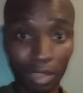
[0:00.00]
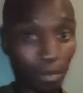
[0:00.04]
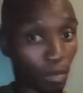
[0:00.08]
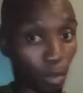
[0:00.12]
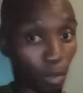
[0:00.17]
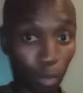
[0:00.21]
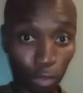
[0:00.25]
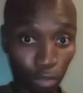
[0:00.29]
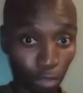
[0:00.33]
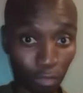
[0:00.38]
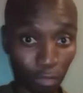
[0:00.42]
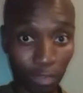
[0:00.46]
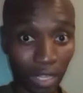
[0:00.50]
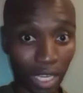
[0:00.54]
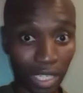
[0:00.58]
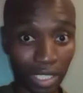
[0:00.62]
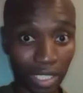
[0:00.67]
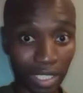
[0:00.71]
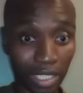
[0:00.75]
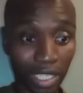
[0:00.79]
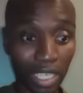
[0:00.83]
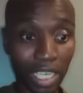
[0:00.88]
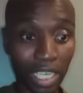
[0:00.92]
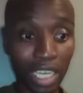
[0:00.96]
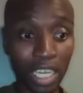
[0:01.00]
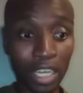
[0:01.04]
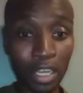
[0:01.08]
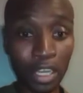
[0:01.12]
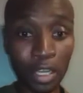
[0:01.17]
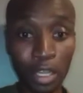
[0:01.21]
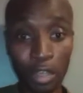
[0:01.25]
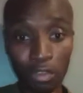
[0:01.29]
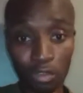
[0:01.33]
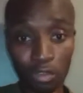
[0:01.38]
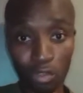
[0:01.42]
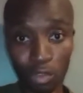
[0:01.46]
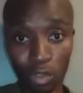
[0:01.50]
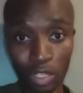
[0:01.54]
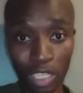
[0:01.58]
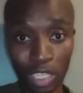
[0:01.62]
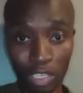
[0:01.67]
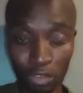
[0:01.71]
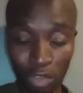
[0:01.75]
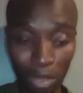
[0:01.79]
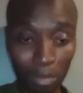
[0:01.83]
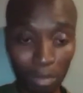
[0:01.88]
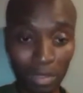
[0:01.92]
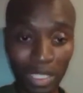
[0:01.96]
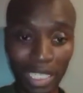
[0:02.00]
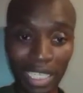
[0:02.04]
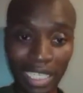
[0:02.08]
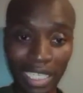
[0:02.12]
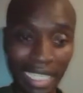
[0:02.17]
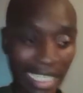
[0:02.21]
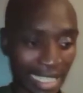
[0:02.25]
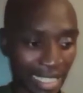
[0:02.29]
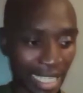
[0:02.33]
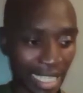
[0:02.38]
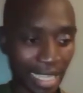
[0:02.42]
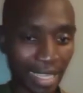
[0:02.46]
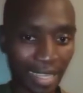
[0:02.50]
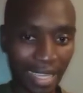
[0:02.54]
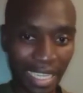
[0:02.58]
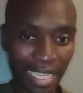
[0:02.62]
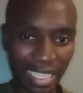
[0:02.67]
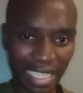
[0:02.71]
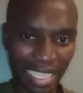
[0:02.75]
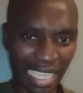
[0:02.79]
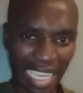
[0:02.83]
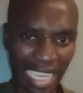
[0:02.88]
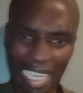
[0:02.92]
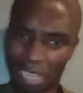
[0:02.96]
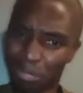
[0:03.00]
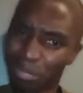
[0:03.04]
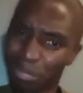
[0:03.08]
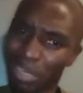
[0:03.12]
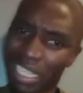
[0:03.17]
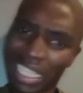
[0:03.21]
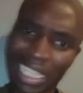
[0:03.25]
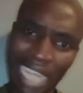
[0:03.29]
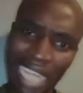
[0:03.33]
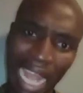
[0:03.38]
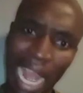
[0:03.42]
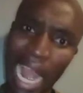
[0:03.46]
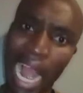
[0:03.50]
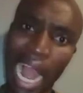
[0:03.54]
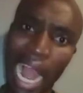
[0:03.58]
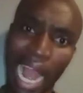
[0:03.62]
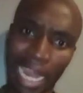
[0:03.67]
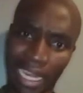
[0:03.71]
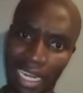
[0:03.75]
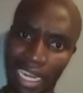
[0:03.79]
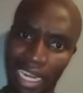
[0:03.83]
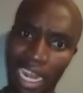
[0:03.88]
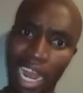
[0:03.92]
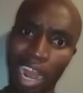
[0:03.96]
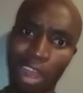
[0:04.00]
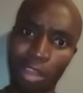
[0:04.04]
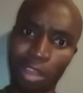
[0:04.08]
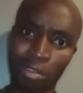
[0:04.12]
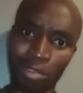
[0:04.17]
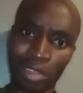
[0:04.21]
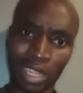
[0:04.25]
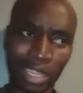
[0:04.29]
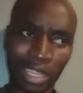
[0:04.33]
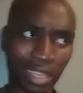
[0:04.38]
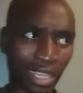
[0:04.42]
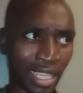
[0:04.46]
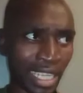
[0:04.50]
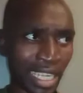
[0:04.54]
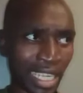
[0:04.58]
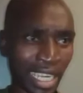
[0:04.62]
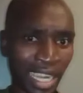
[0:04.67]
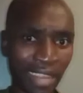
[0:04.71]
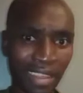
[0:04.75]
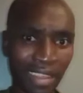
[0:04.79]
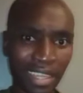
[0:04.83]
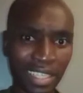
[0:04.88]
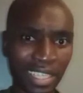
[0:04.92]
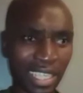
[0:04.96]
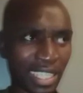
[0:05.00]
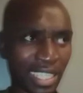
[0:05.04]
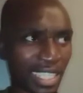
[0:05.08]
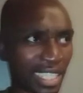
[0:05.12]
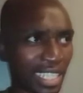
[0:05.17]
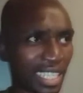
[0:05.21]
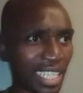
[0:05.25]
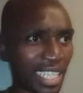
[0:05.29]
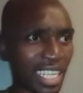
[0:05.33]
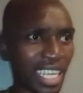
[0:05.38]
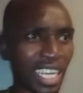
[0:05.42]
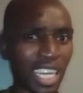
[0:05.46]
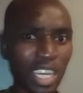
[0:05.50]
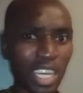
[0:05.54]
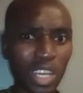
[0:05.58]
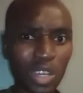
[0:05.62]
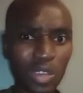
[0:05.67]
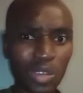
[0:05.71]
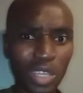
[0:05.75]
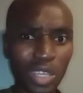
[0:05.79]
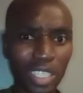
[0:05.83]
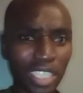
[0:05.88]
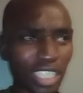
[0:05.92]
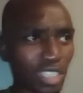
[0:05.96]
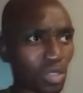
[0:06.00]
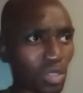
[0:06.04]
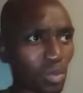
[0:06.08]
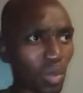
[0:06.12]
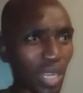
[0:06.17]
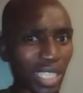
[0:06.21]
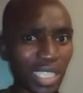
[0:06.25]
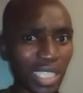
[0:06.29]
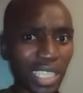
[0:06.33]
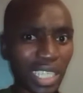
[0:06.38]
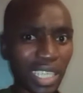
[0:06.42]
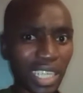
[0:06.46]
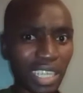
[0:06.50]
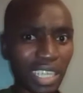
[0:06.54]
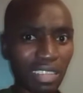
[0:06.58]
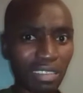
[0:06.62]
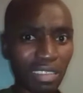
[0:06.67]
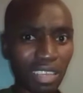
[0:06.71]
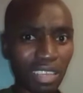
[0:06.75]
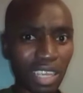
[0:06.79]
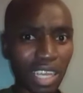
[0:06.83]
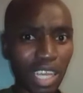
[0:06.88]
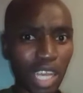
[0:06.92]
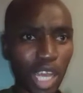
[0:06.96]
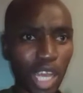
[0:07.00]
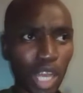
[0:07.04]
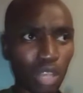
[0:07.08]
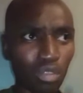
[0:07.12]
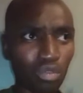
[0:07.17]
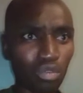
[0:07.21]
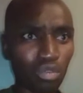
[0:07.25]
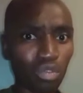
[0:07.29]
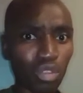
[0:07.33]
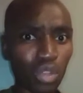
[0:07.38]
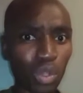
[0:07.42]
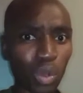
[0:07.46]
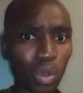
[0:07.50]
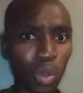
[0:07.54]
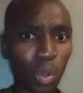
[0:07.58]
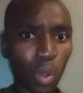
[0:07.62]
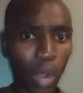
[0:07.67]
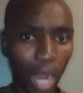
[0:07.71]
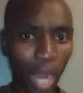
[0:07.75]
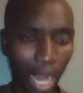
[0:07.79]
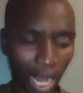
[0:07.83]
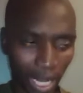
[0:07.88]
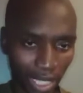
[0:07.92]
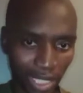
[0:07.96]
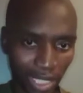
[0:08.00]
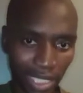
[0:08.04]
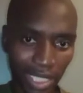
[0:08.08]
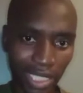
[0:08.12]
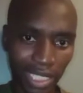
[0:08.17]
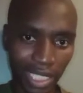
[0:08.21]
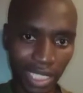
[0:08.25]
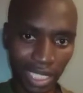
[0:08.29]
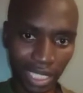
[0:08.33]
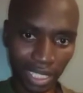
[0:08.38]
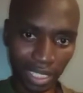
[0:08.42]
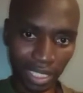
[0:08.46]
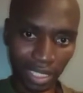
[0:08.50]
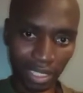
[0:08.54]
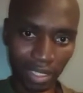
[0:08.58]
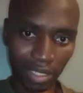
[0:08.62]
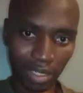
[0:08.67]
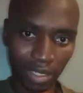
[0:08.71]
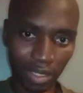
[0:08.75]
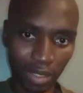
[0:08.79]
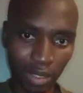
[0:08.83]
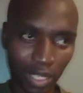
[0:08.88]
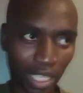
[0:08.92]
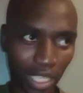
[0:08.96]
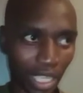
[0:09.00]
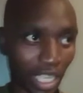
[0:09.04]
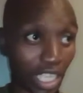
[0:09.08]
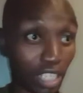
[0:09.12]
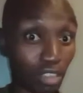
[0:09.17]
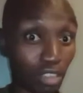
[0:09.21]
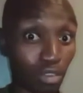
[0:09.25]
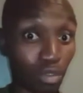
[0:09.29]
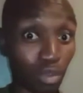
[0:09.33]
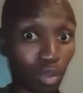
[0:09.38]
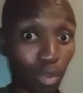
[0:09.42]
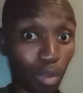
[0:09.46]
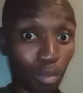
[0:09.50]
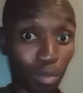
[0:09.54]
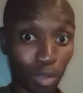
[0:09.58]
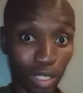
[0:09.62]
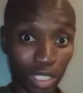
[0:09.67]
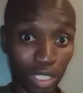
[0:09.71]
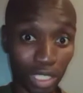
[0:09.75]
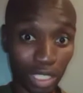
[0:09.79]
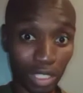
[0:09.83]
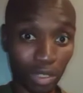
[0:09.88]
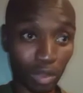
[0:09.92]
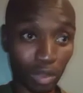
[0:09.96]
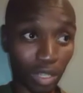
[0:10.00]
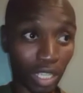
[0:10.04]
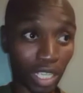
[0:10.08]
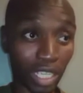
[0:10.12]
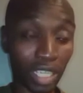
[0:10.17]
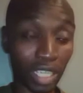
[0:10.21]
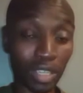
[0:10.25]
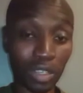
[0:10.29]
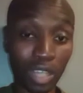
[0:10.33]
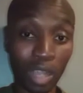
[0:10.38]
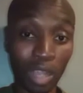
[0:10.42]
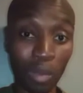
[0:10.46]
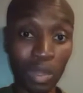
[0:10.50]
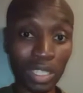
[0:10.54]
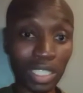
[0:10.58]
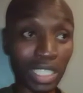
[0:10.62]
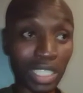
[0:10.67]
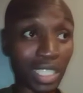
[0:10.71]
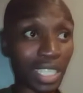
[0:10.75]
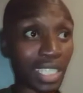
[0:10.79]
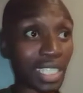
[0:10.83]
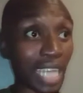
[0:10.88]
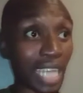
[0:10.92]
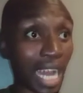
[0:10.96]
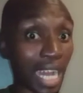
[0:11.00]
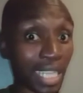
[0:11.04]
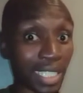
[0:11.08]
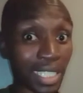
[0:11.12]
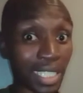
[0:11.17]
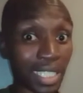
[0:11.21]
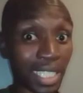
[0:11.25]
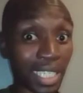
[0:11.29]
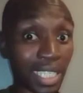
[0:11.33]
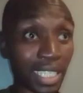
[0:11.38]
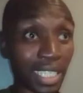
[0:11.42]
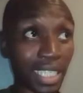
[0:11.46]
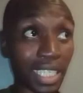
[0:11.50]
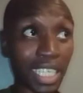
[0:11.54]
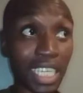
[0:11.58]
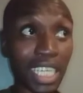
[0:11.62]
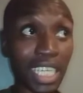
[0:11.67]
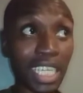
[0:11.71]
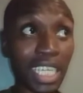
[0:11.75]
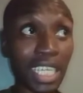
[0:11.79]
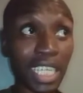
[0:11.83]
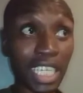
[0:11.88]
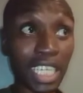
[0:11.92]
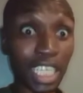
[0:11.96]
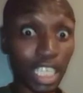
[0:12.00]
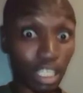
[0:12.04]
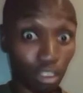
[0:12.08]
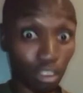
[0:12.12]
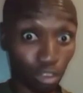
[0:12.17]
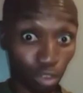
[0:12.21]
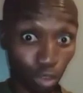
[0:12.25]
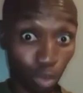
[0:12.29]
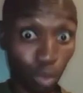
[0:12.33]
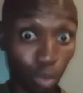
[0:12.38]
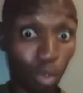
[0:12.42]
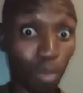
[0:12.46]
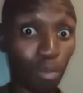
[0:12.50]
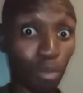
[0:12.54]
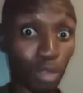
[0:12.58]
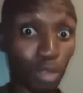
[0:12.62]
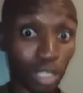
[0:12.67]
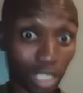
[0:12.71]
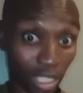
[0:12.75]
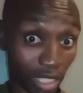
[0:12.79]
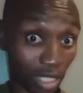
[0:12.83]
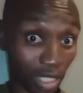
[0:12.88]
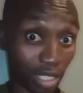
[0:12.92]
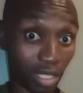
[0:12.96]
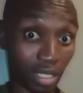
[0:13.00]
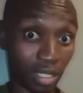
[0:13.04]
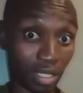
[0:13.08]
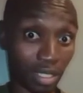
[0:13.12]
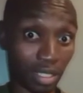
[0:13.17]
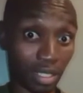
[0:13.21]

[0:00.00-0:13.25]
because of that. So that's why I'm saying there's nothing that can be done now. You're just watching this slow accident, okay, in slow motion. Okay, you're watching this accident in slow motion,